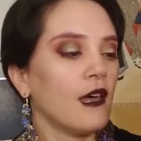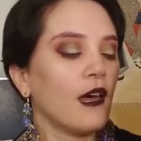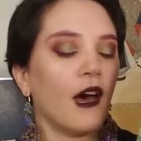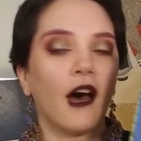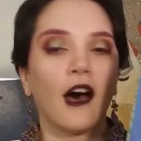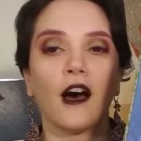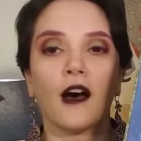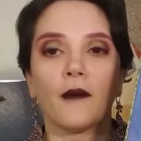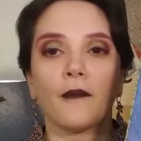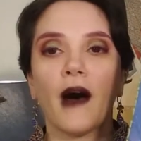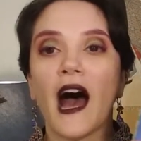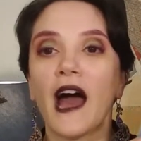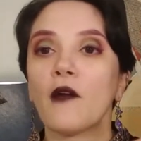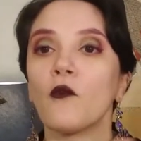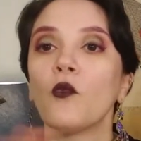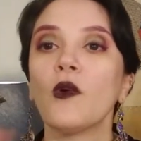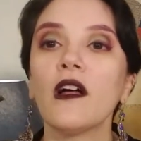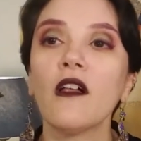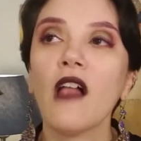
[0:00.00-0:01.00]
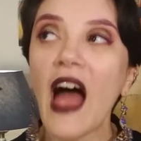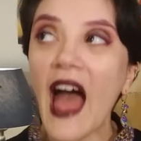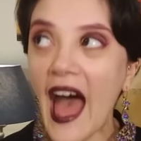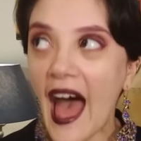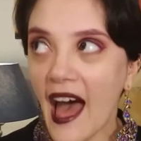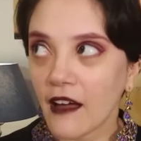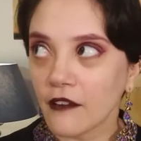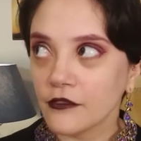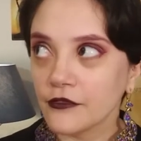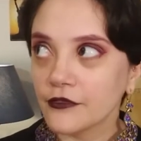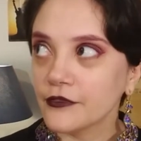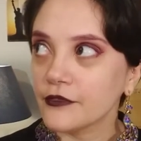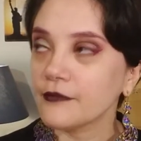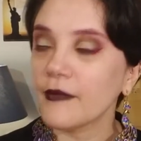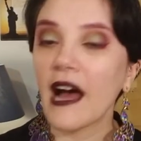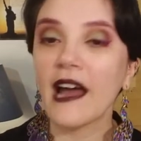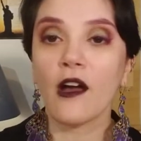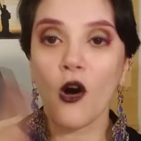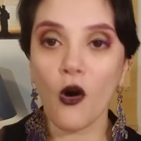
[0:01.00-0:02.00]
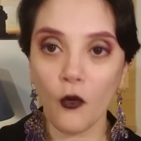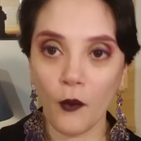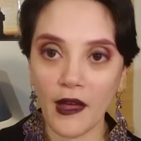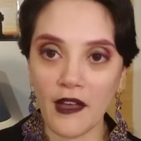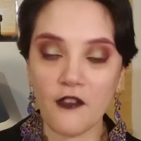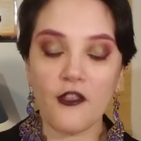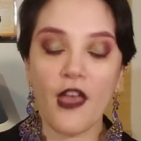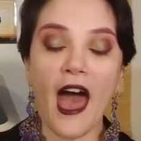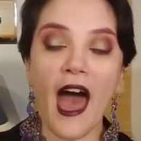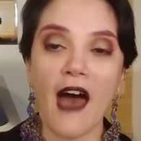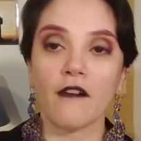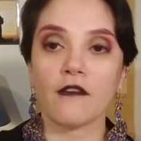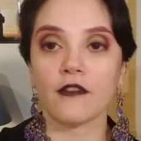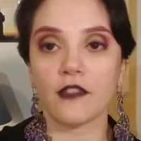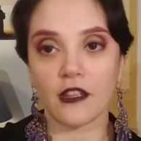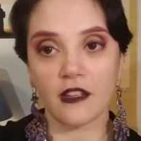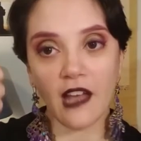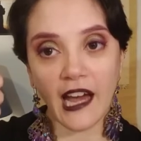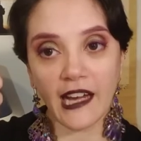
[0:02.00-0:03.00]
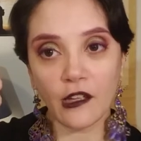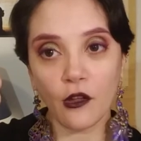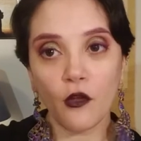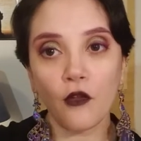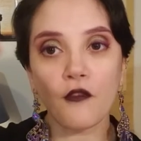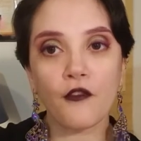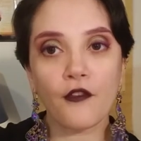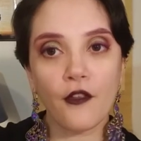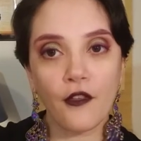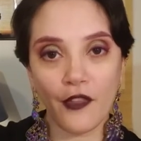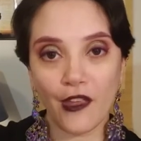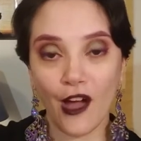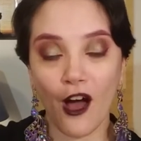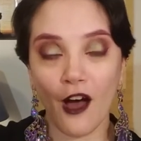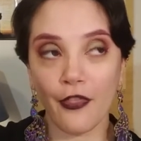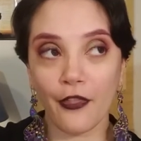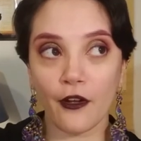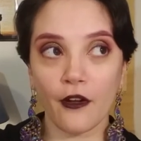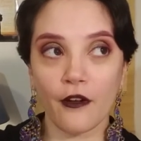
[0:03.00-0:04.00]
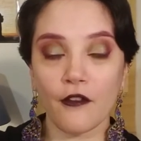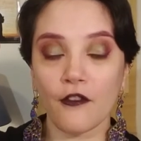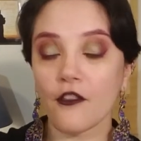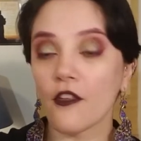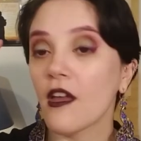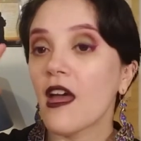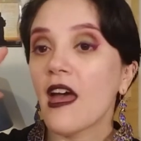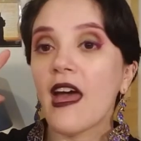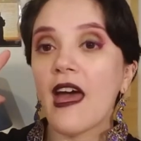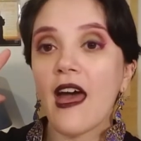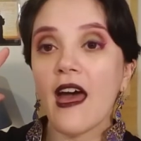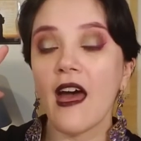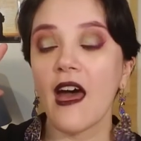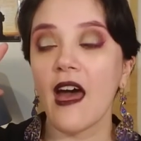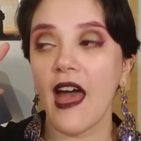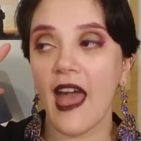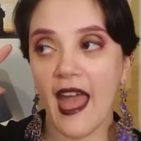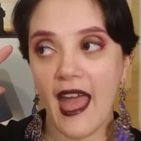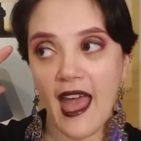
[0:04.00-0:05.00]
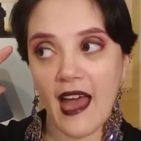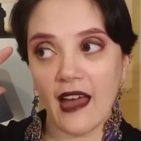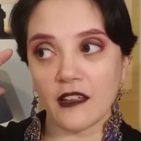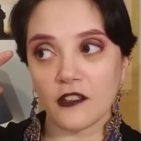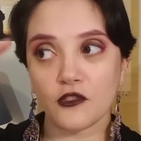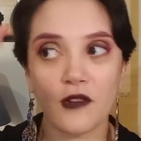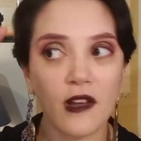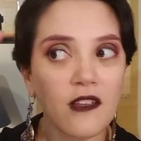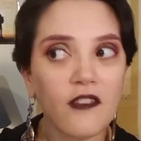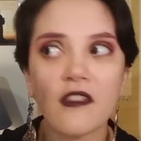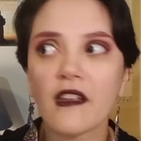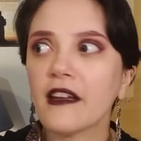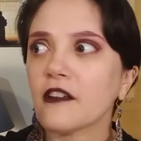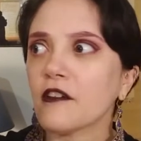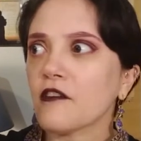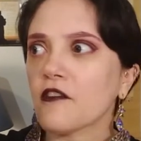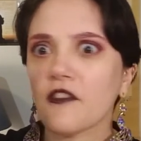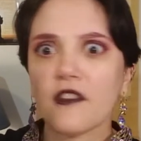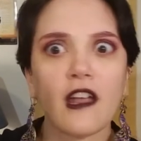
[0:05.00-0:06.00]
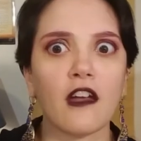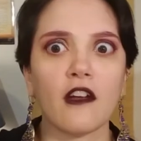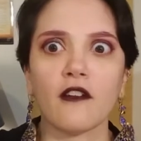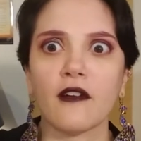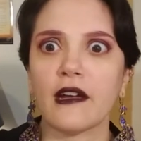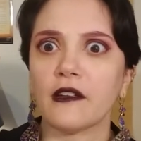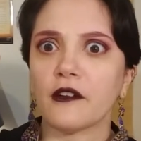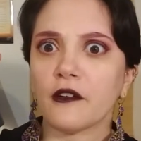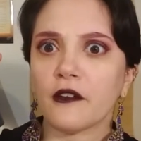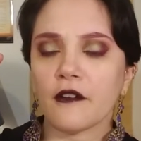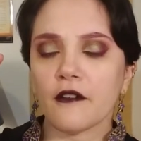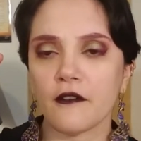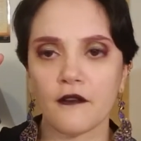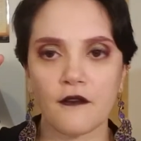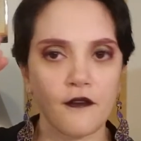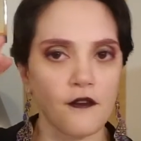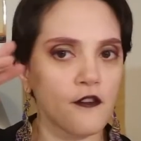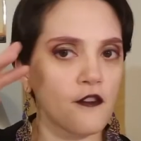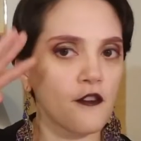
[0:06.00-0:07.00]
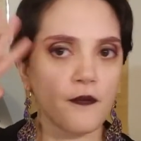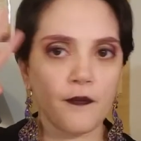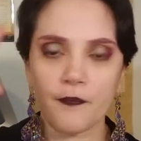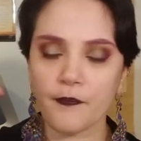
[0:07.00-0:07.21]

Um, I will have, I always have the titles, the authors, and translators, narrators,